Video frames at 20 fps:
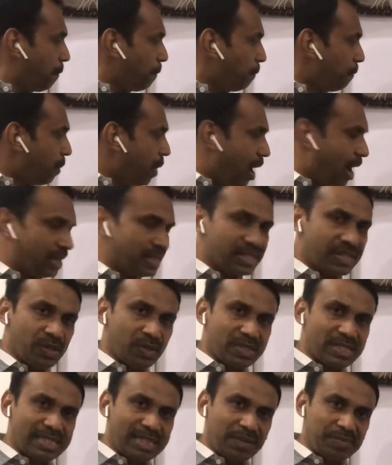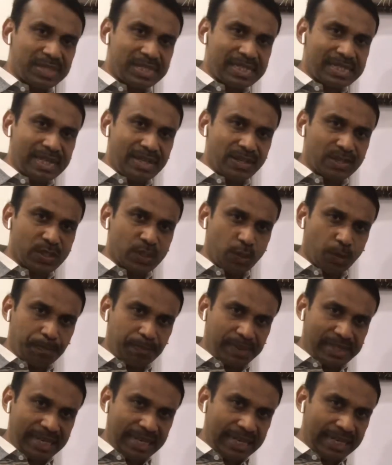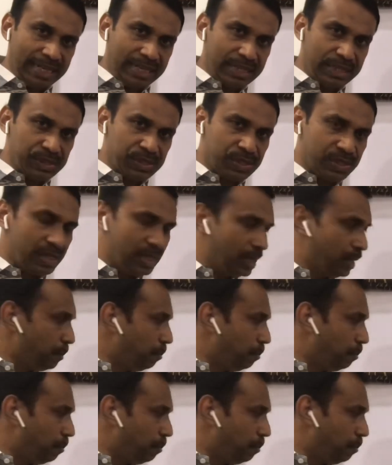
mass of substance obtained